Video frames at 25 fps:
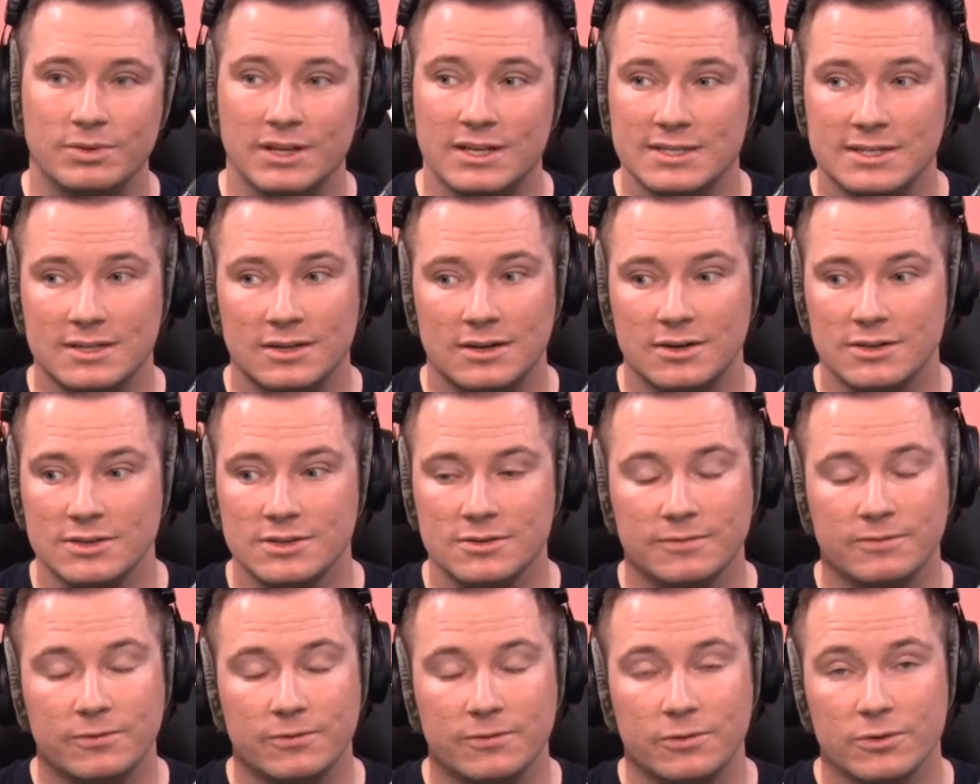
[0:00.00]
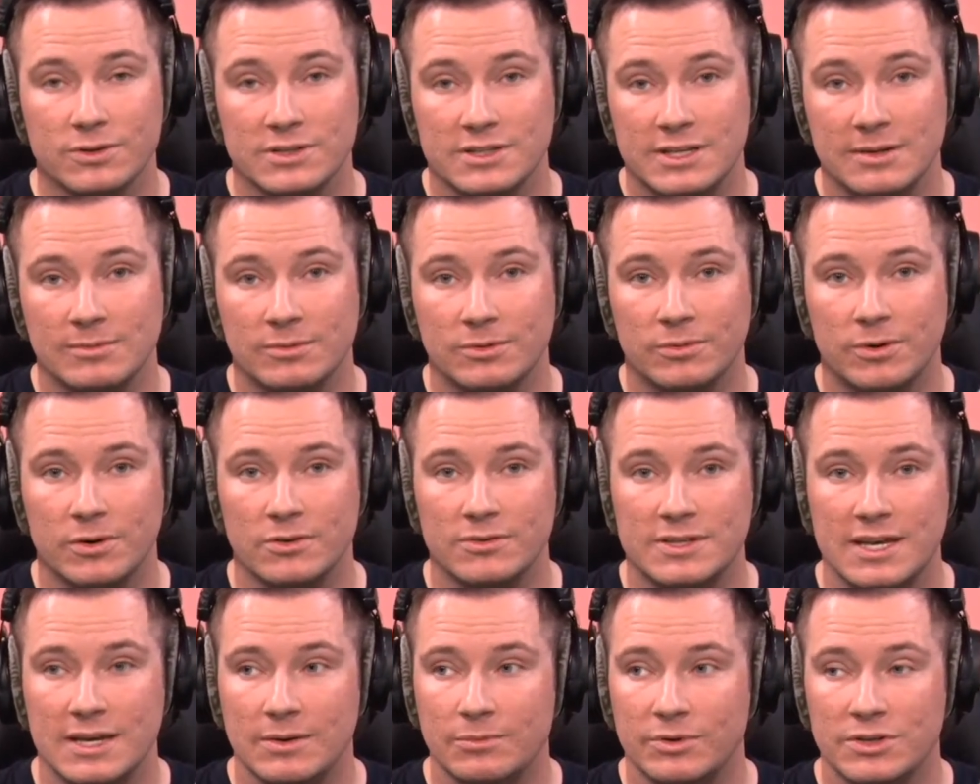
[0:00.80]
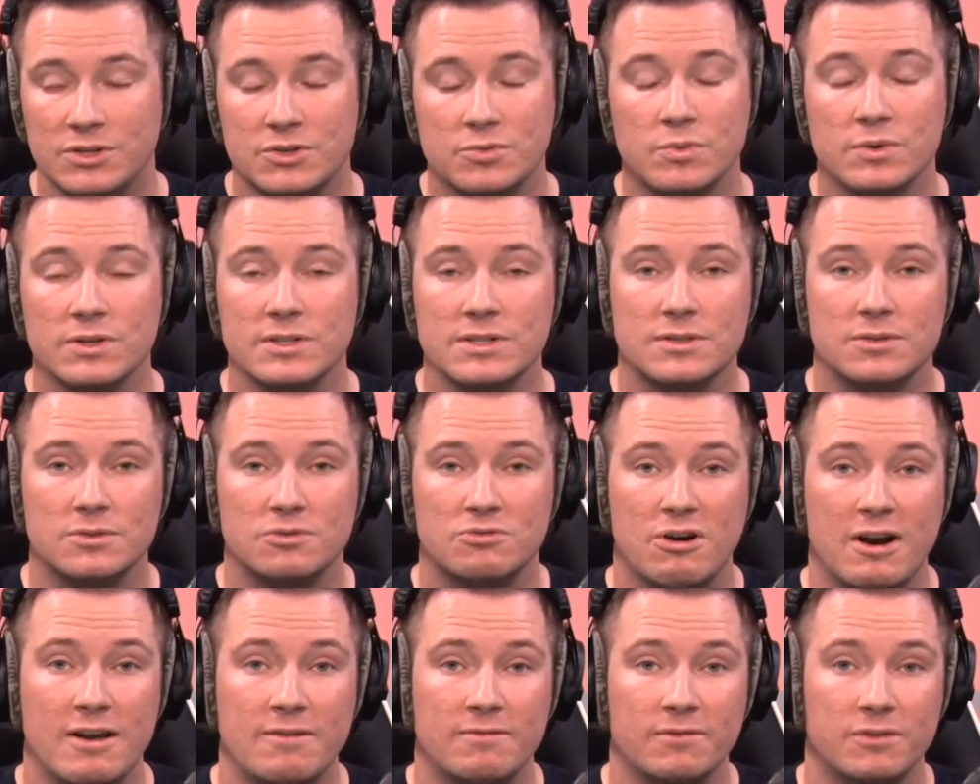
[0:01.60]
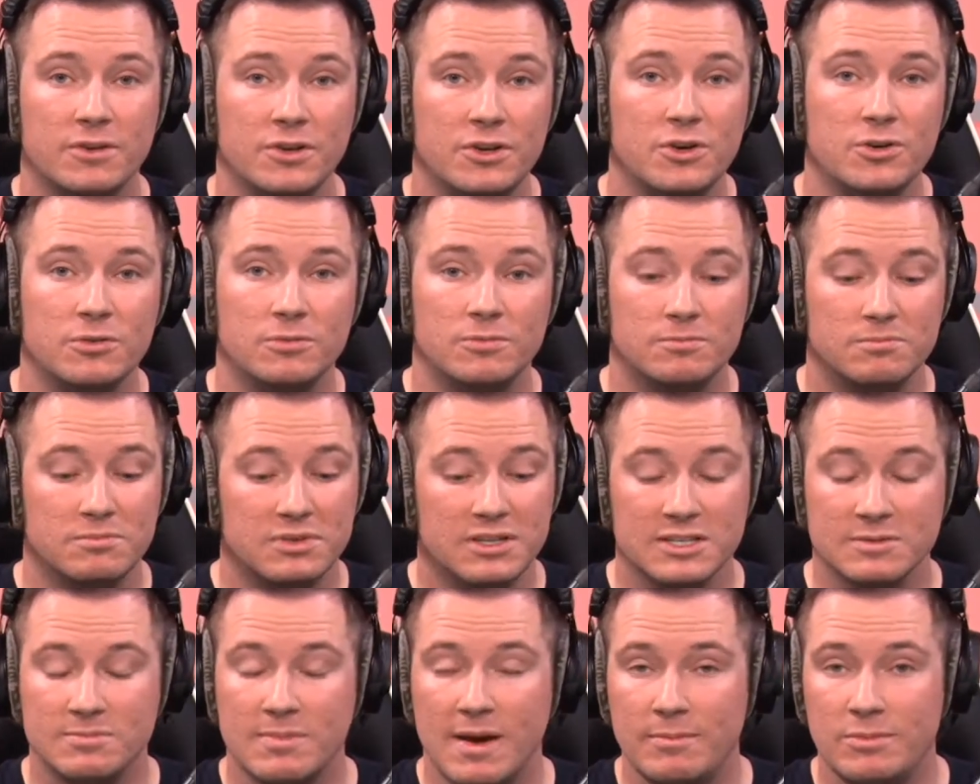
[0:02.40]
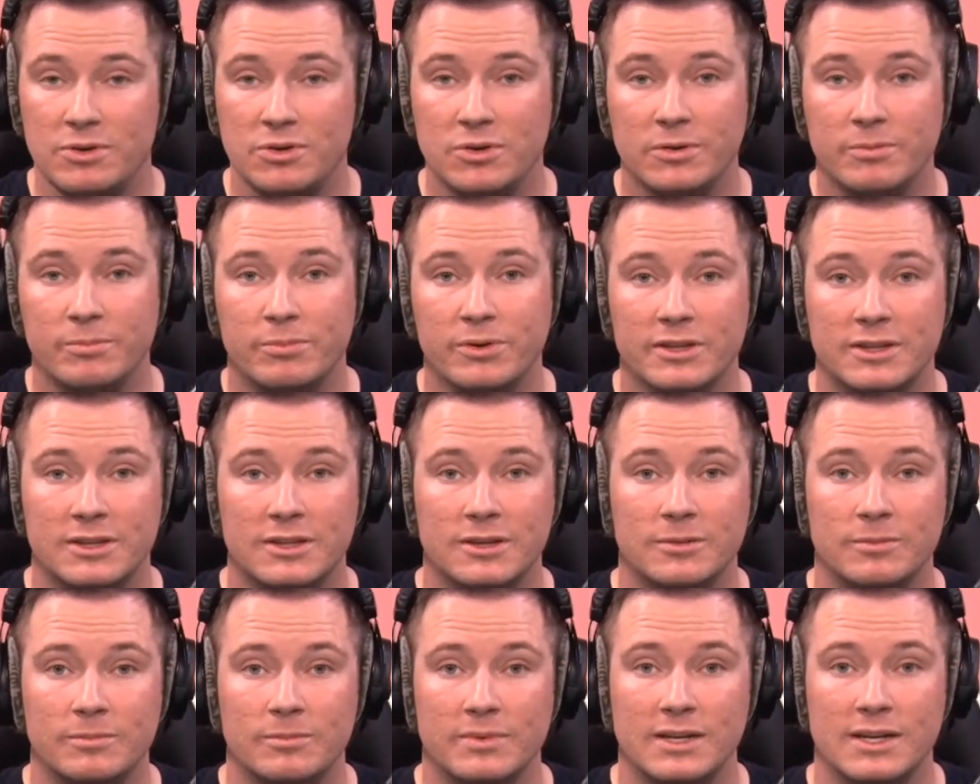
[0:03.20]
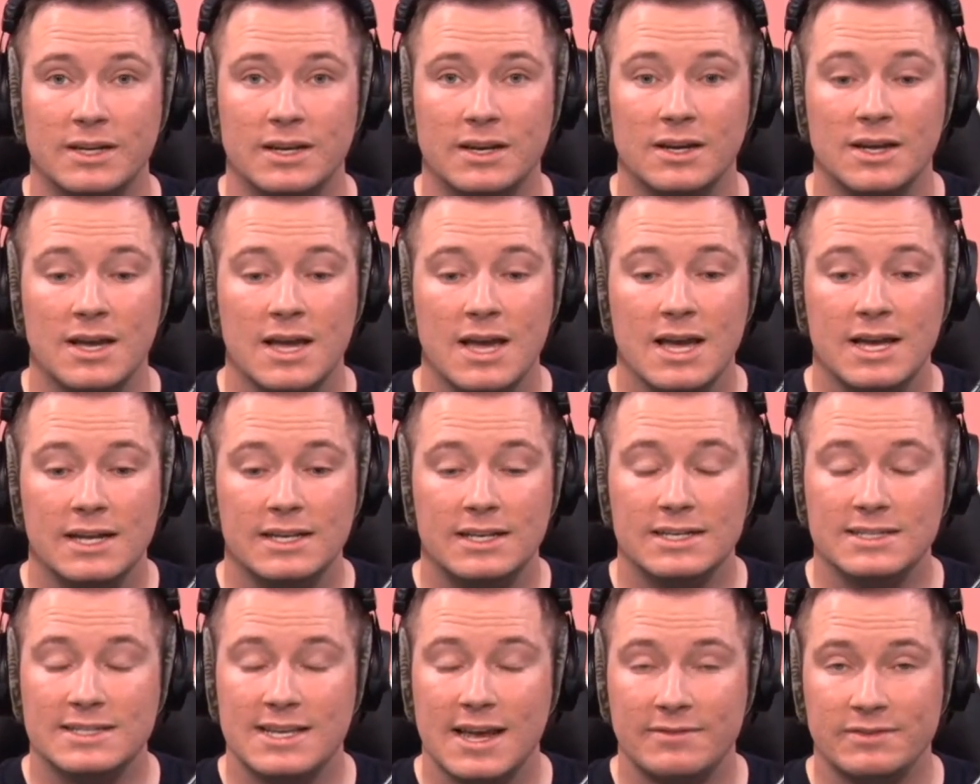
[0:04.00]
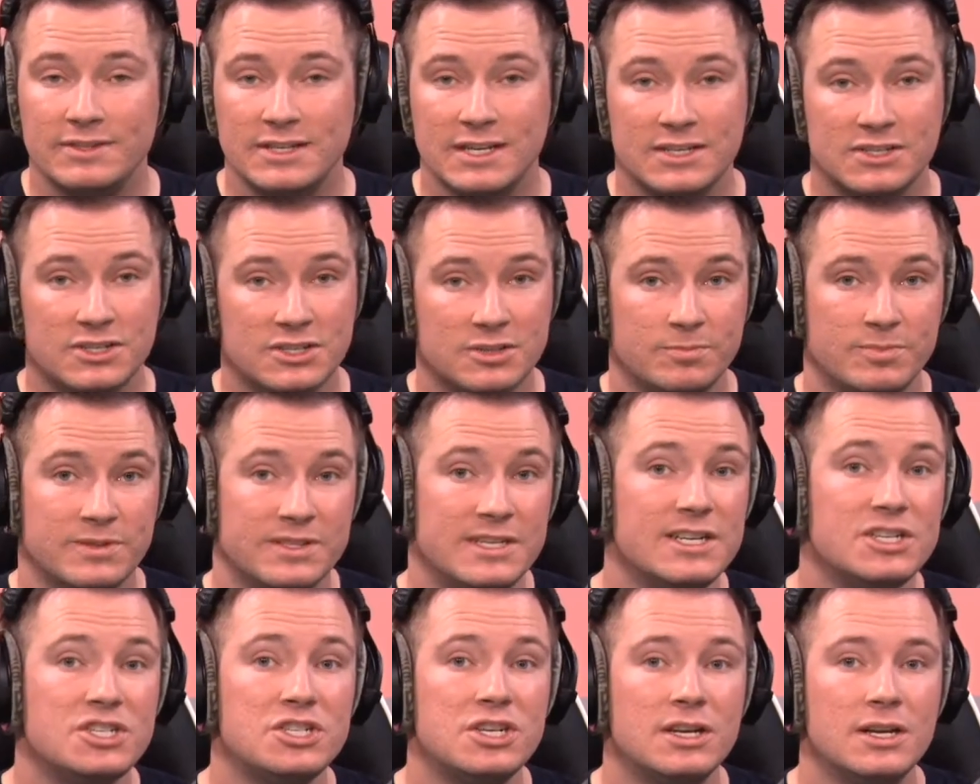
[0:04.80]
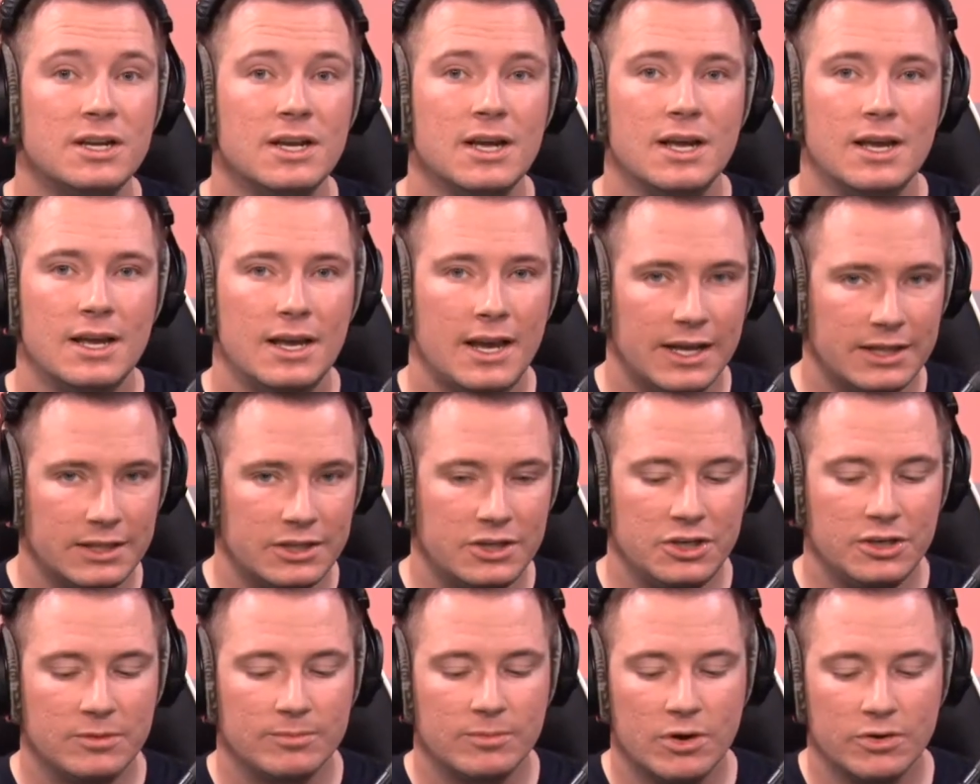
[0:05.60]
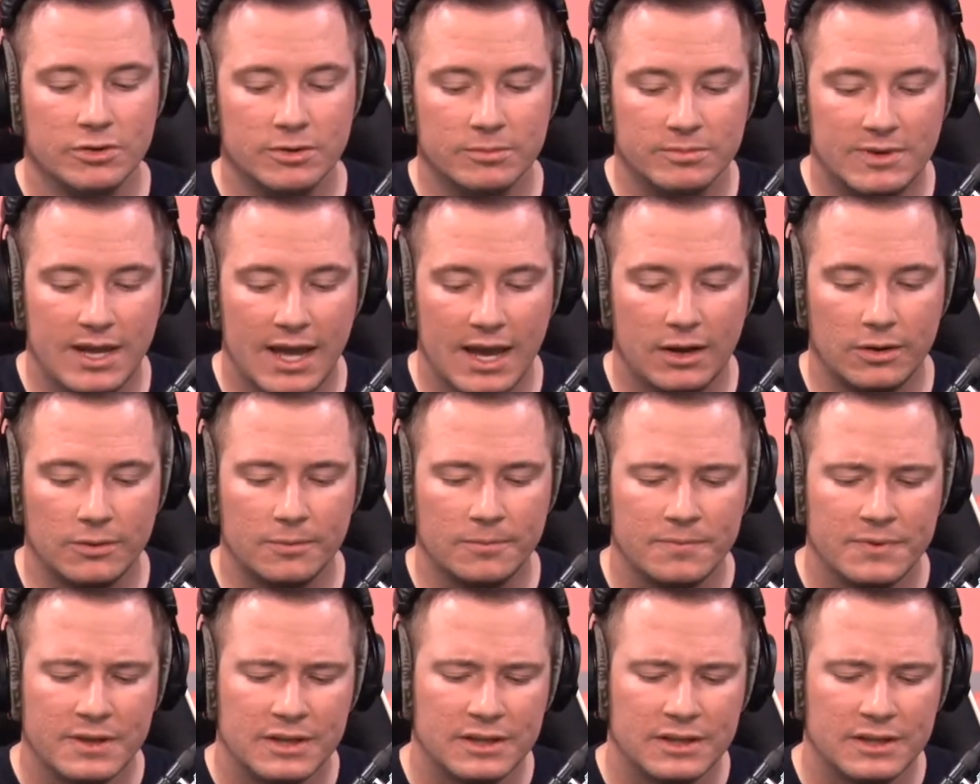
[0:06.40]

Plus, it also forced them to rotate, which was great for you because maybe you can put them in a disadvantageous position and then you can mow them down.